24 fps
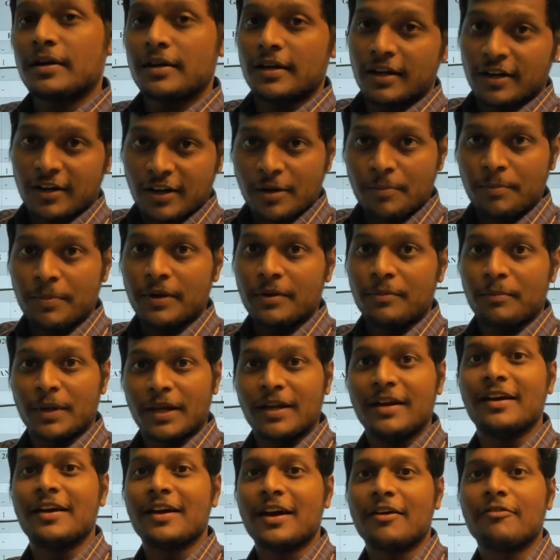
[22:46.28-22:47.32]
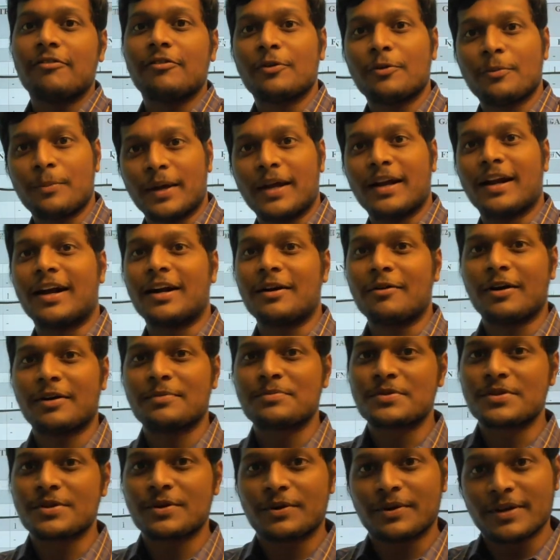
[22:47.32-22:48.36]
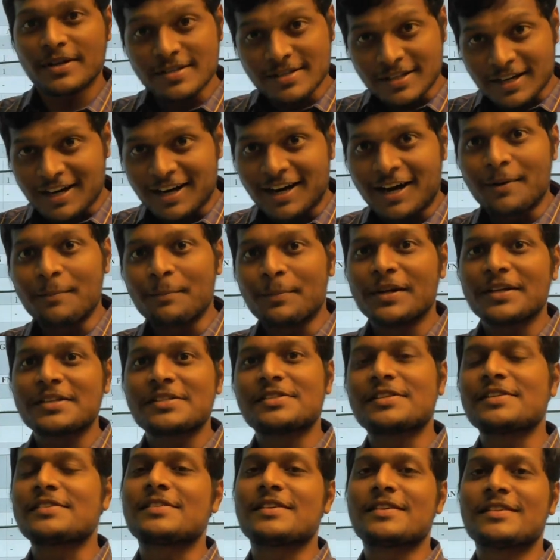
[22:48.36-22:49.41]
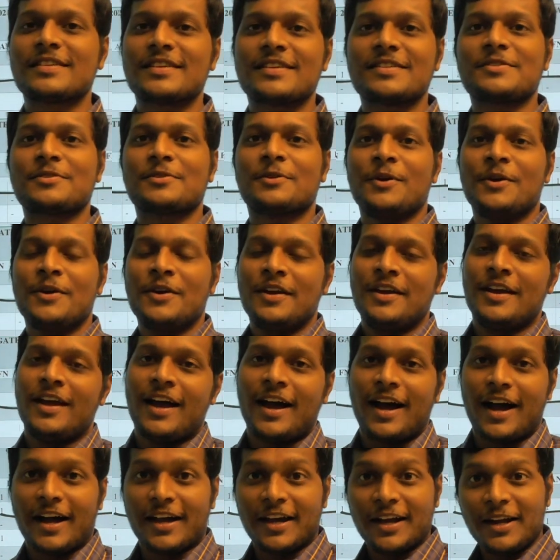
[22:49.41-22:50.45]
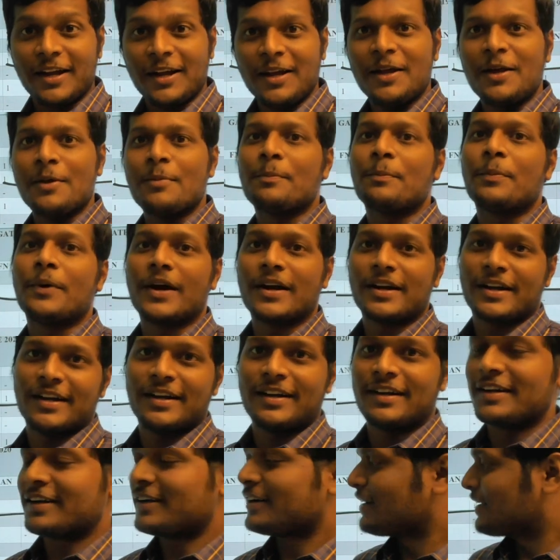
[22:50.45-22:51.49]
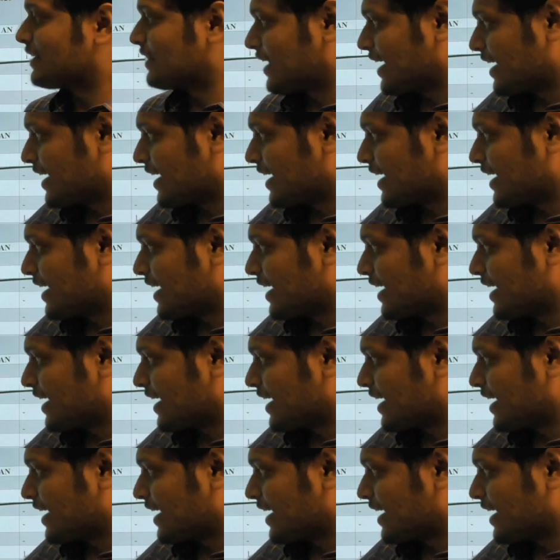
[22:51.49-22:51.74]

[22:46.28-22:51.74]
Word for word: topic many of you may not observe is complex stresses is highly important than